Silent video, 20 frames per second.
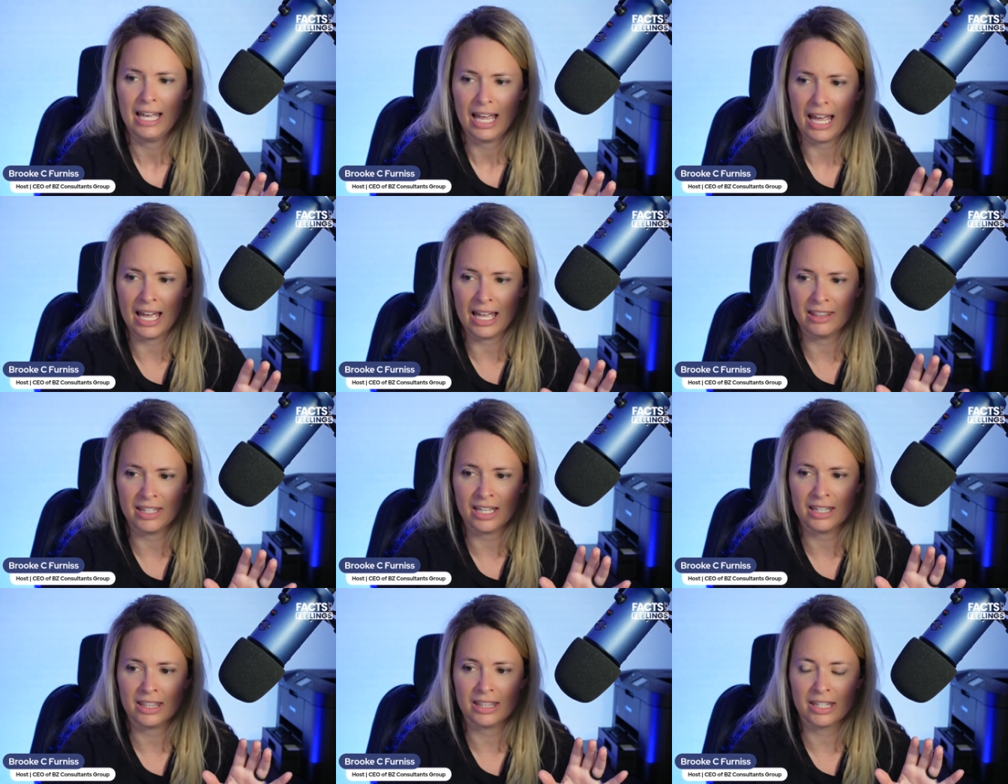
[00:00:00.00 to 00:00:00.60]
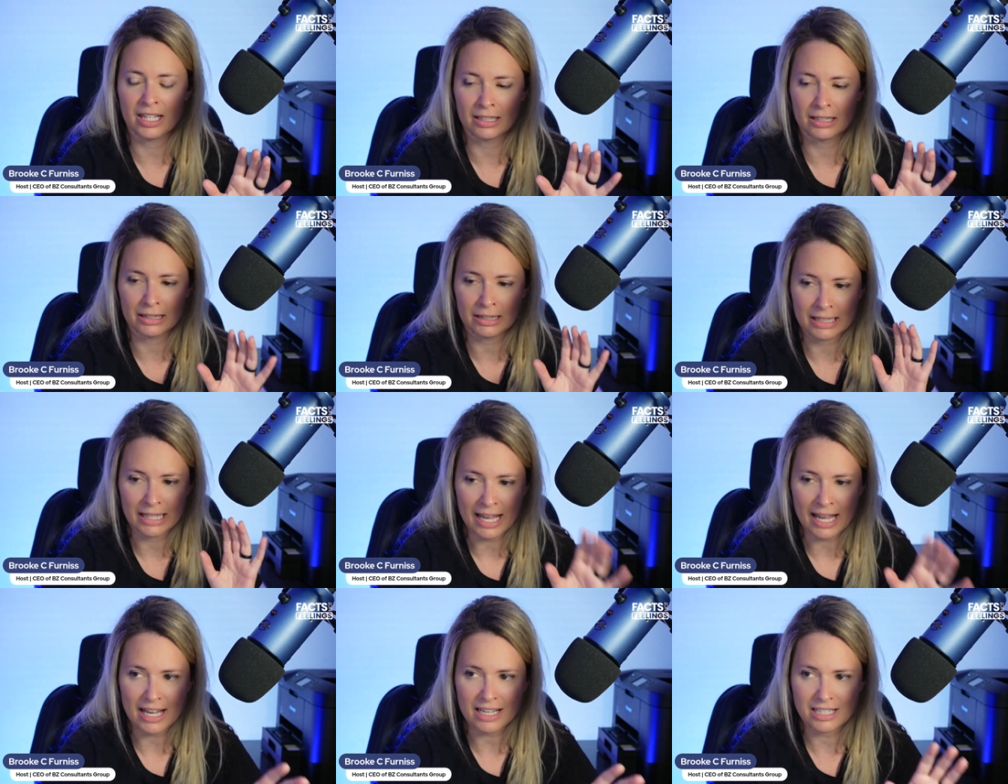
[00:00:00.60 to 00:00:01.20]
And then the
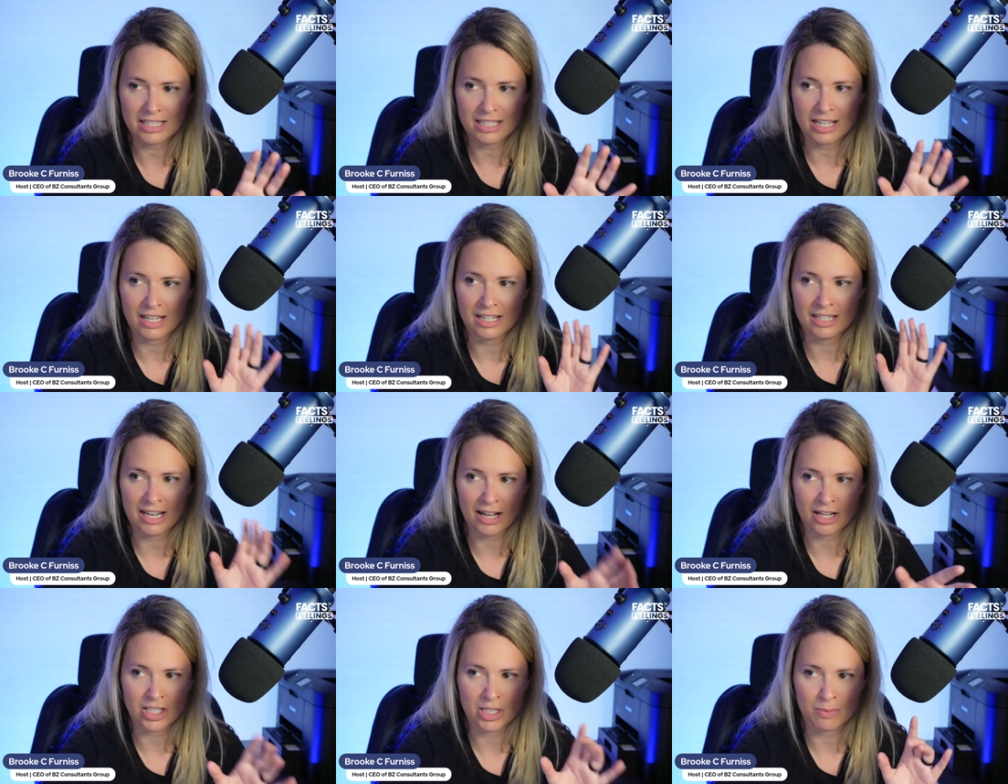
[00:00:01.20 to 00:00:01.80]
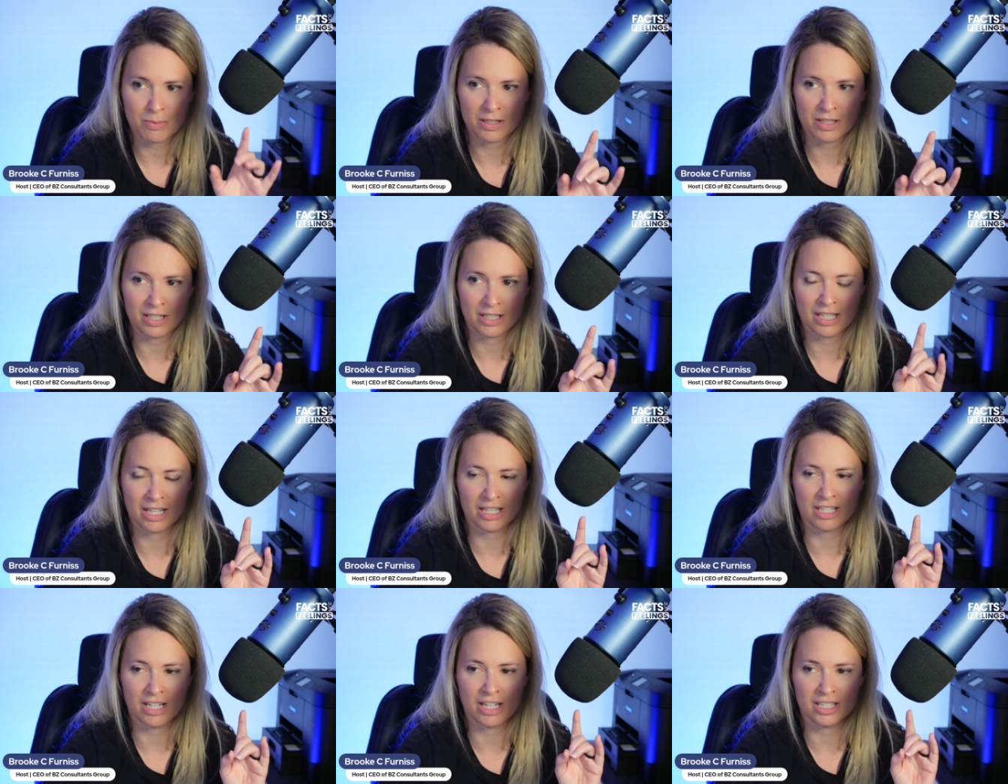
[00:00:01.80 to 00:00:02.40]
last announcement
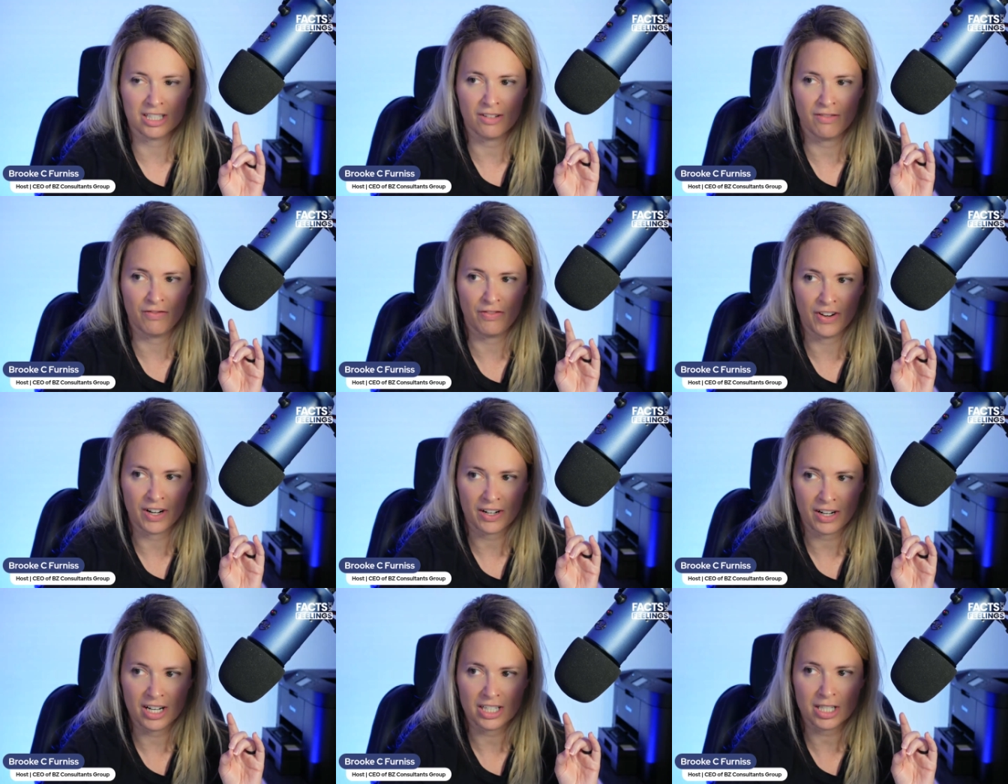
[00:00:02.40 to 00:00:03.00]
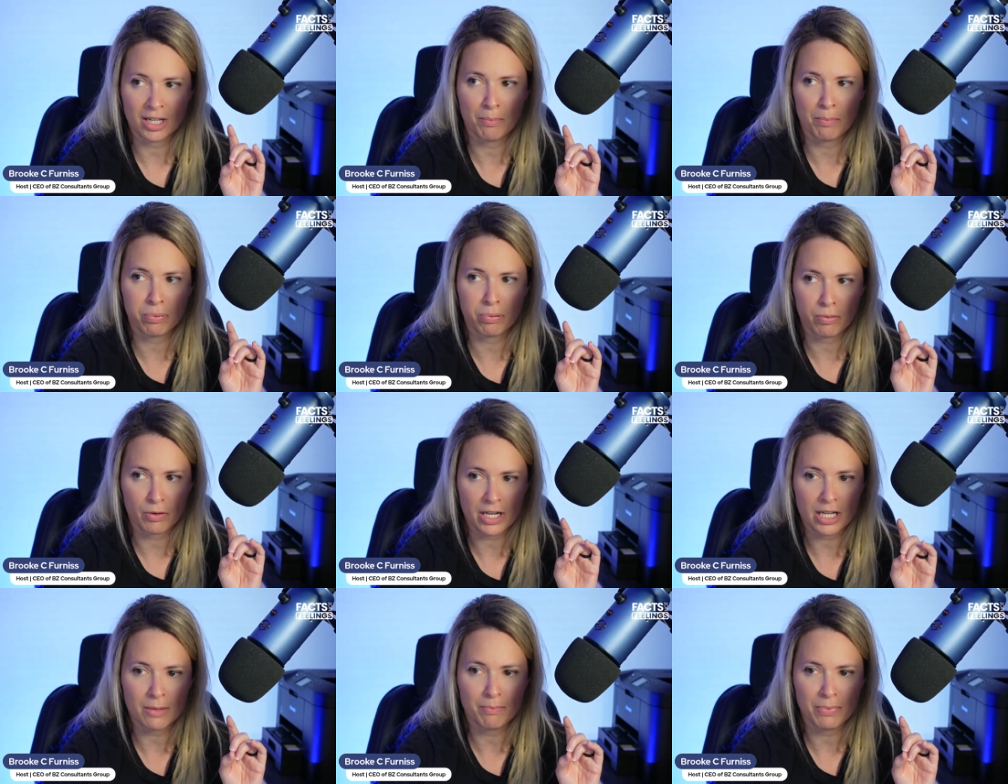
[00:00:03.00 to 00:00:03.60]
that is it's a
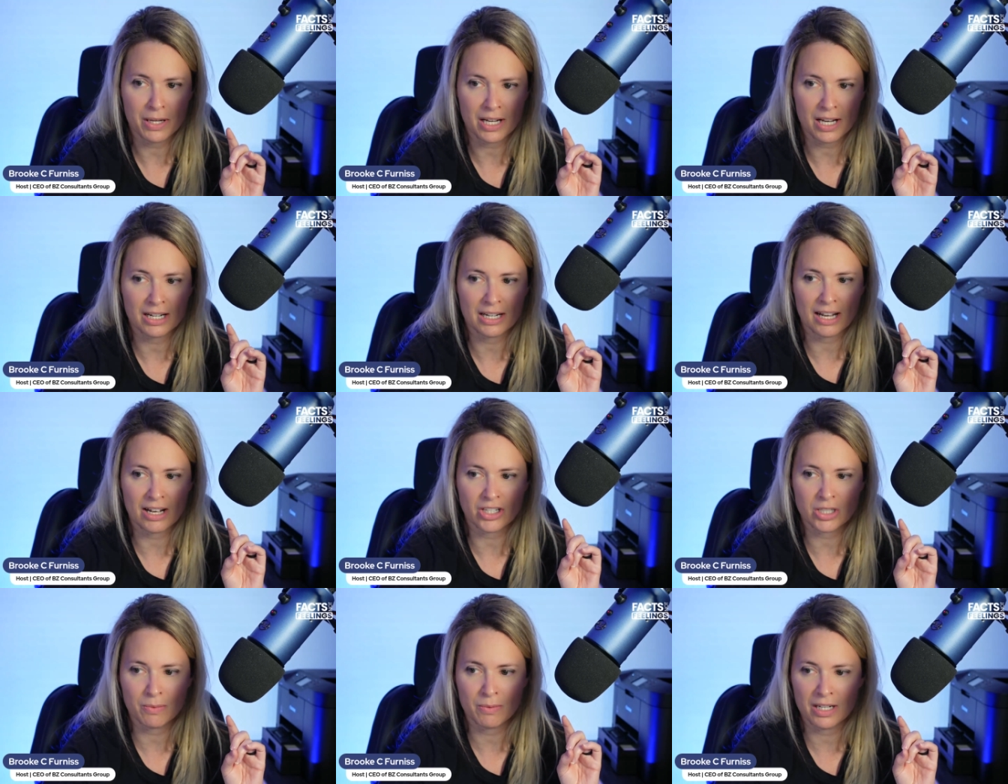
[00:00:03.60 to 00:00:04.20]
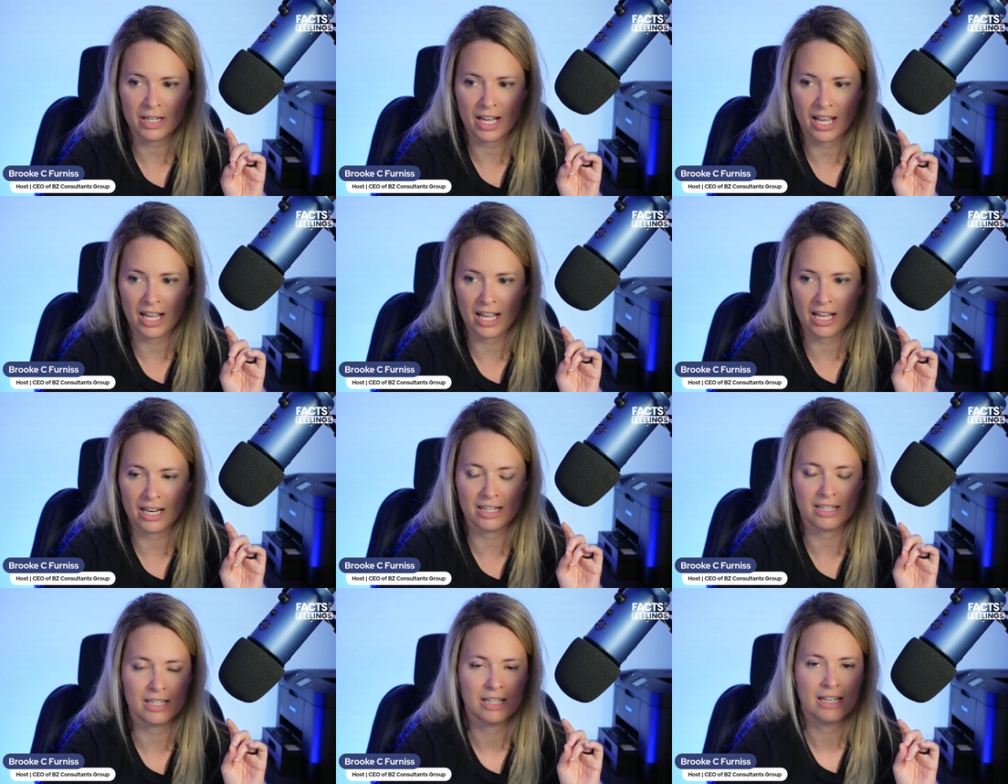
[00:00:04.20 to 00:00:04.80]
pretty big announcement,
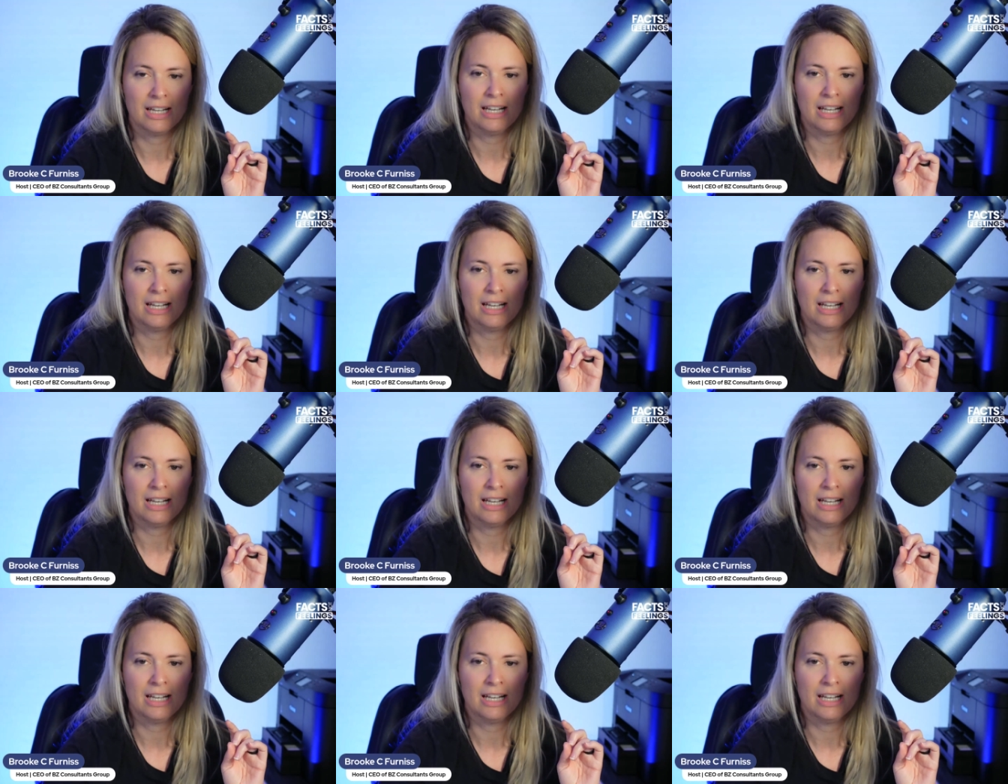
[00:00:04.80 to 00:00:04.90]
and